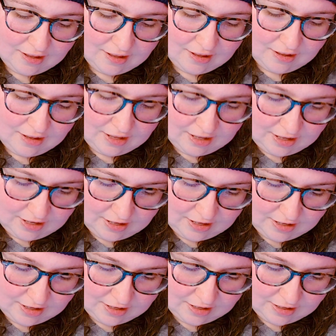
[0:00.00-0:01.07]
uh,
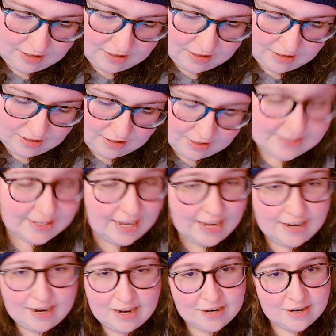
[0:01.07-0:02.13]

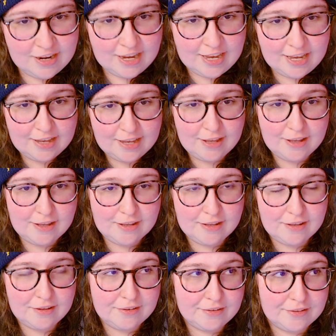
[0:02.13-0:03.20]
Xaden
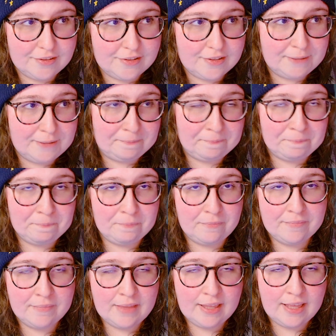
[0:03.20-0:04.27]
is,
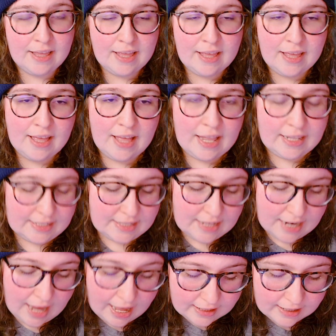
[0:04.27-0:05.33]

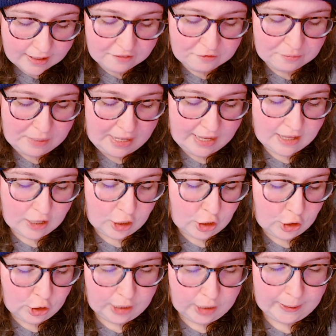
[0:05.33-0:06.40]
listen, I love me a
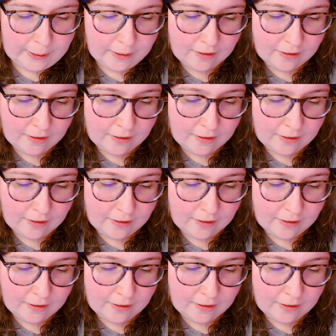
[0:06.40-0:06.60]
good